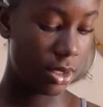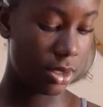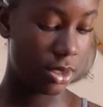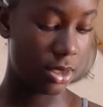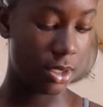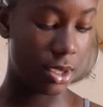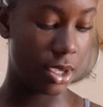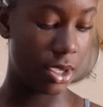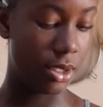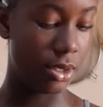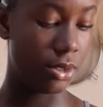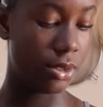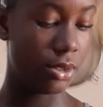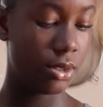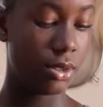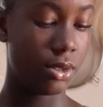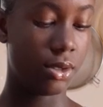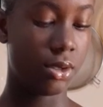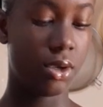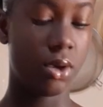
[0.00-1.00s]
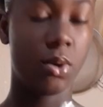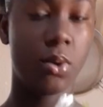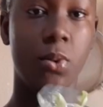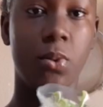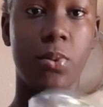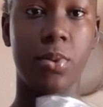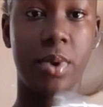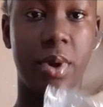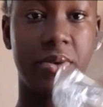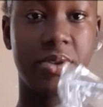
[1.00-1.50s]
Then
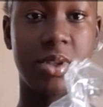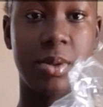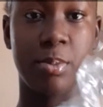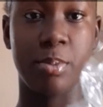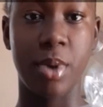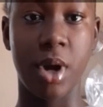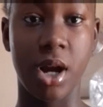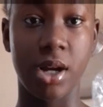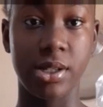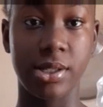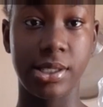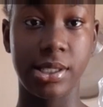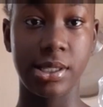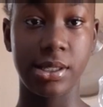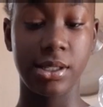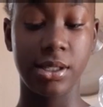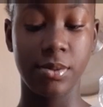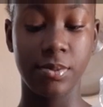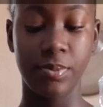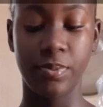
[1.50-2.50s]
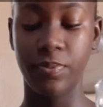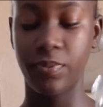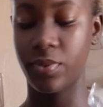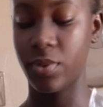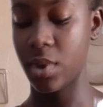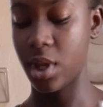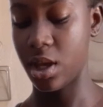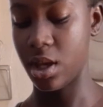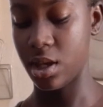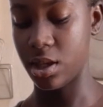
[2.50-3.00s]
there's some parsley.
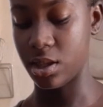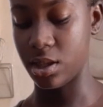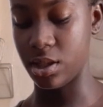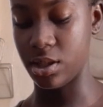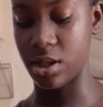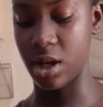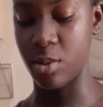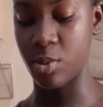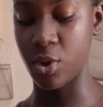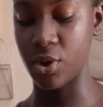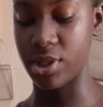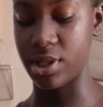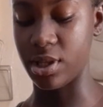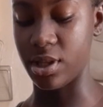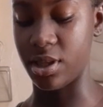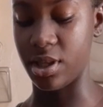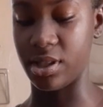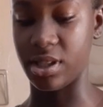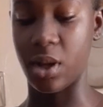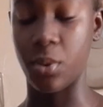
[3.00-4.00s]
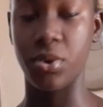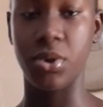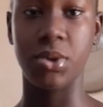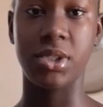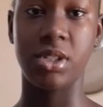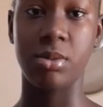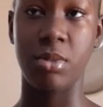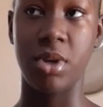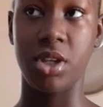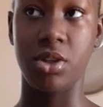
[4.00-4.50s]
These are mostly the things that we
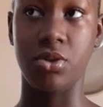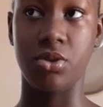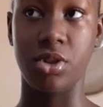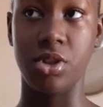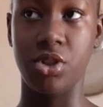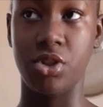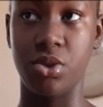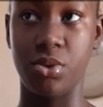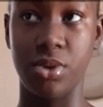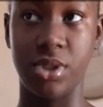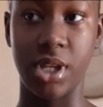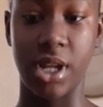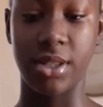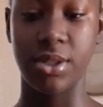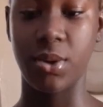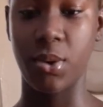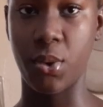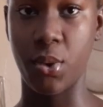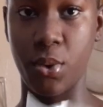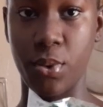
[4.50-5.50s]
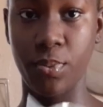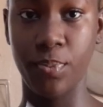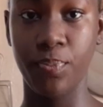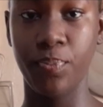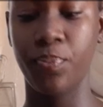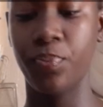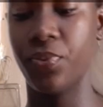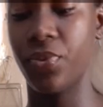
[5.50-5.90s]
use to make green juice at home.